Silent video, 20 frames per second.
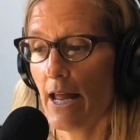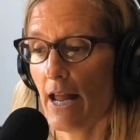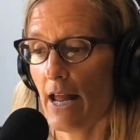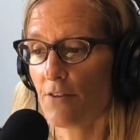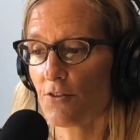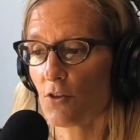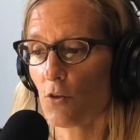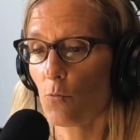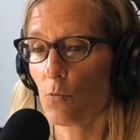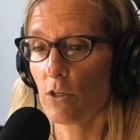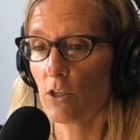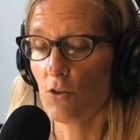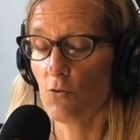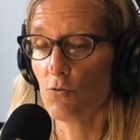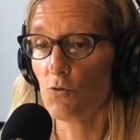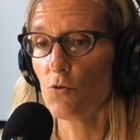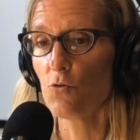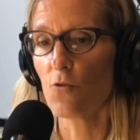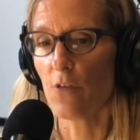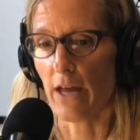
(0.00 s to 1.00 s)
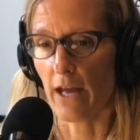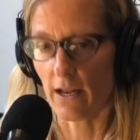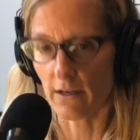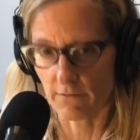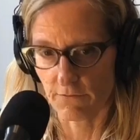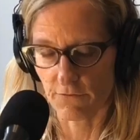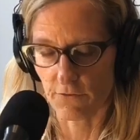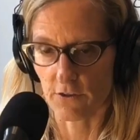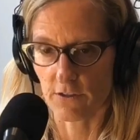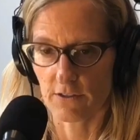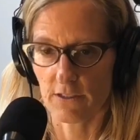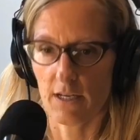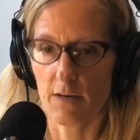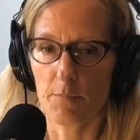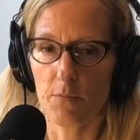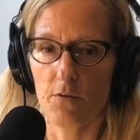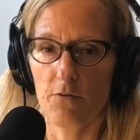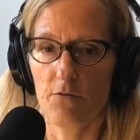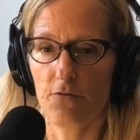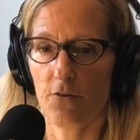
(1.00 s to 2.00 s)
And so when you do that, for
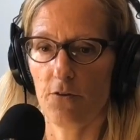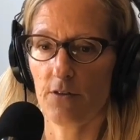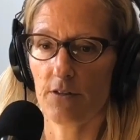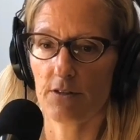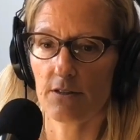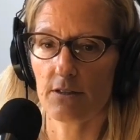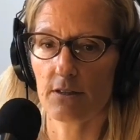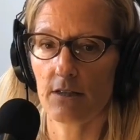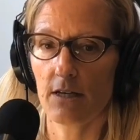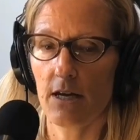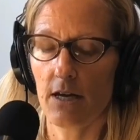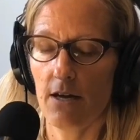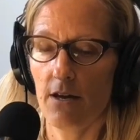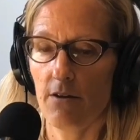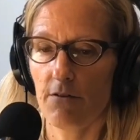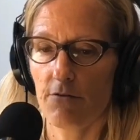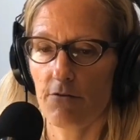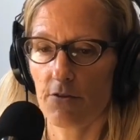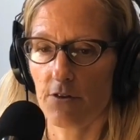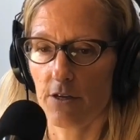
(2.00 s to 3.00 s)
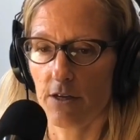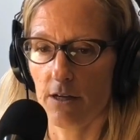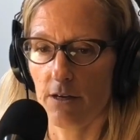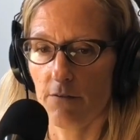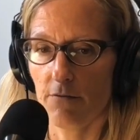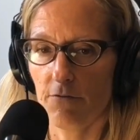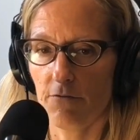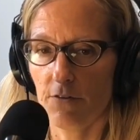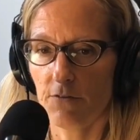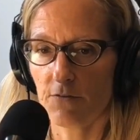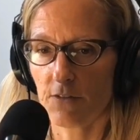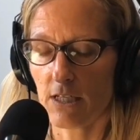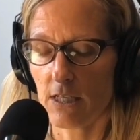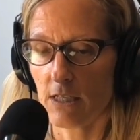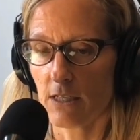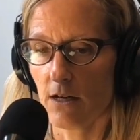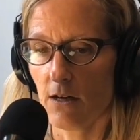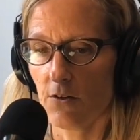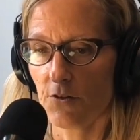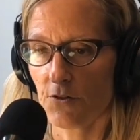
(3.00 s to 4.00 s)
example, for the $15
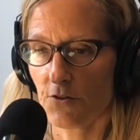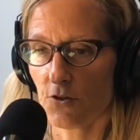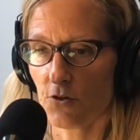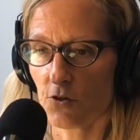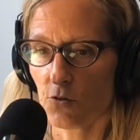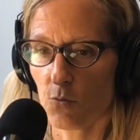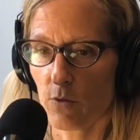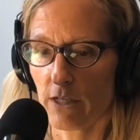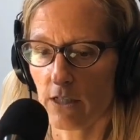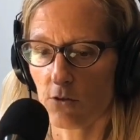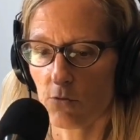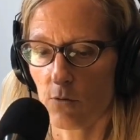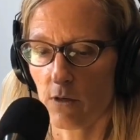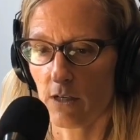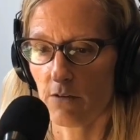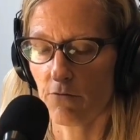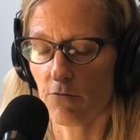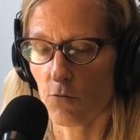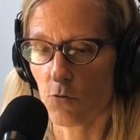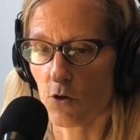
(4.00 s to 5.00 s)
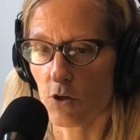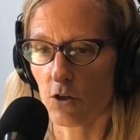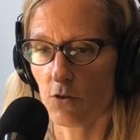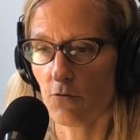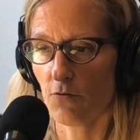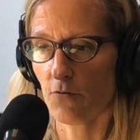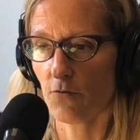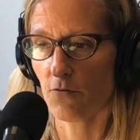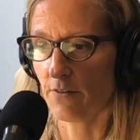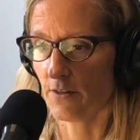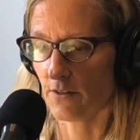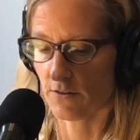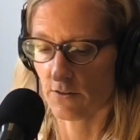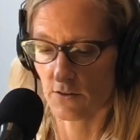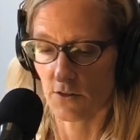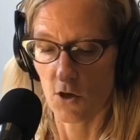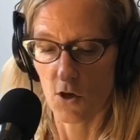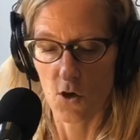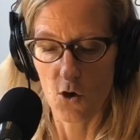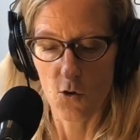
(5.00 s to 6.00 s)
in 2024, you find
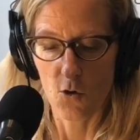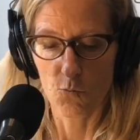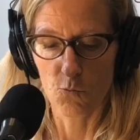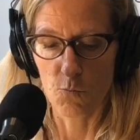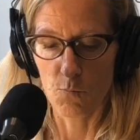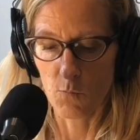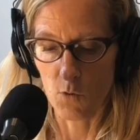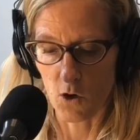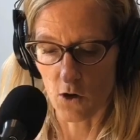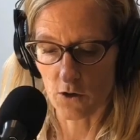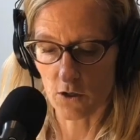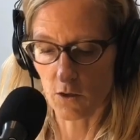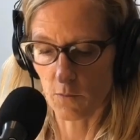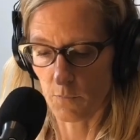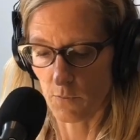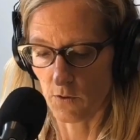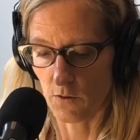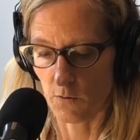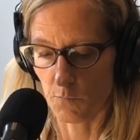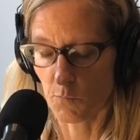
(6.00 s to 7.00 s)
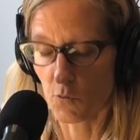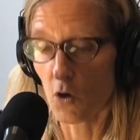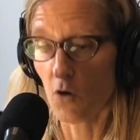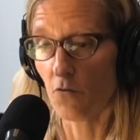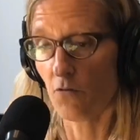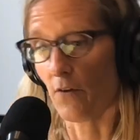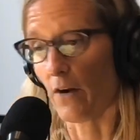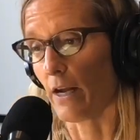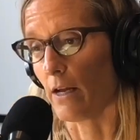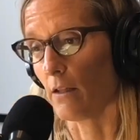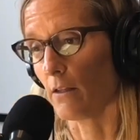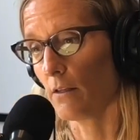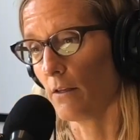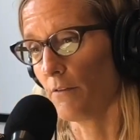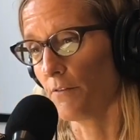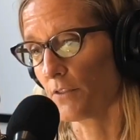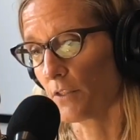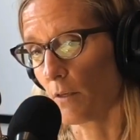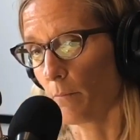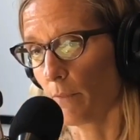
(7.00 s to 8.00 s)
this remarkable profile
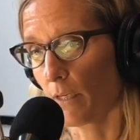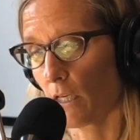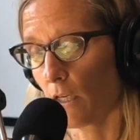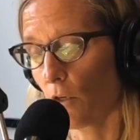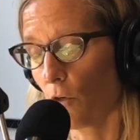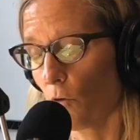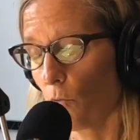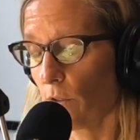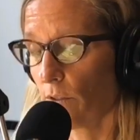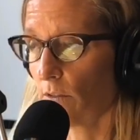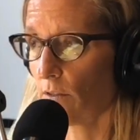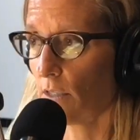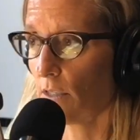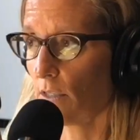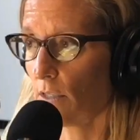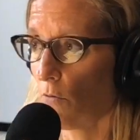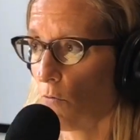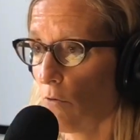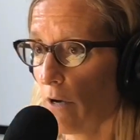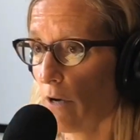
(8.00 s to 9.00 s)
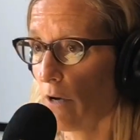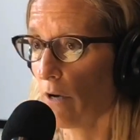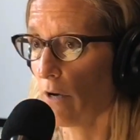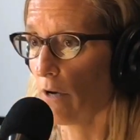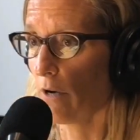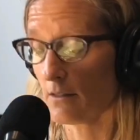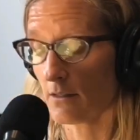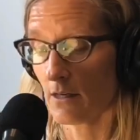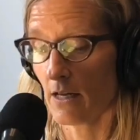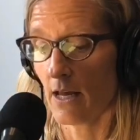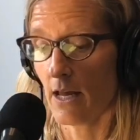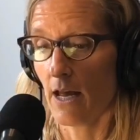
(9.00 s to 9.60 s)
of somebody who would see a raise.